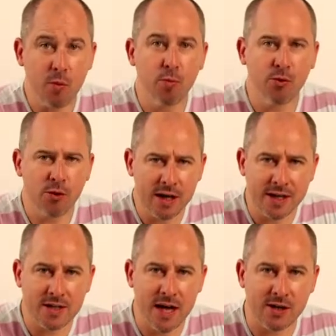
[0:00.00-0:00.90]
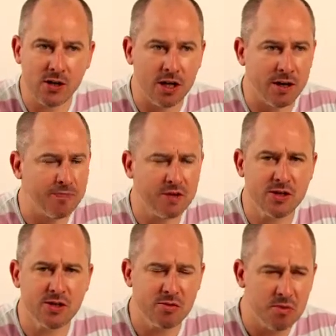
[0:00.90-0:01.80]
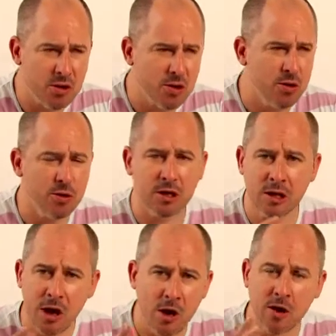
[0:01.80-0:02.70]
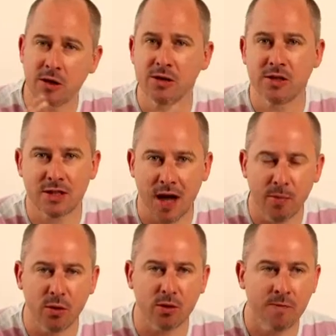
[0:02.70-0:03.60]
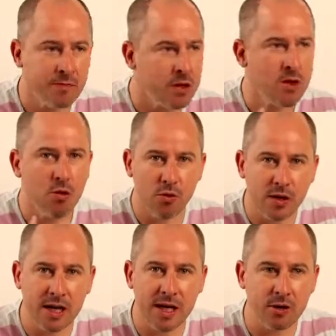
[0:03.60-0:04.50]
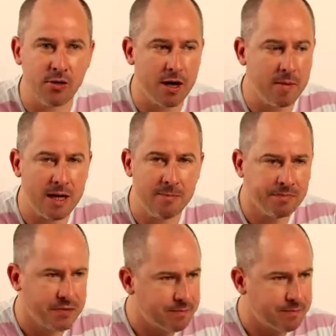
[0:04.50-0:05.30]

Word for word: Brilliant texture. Smooth, long, supple, really creamy.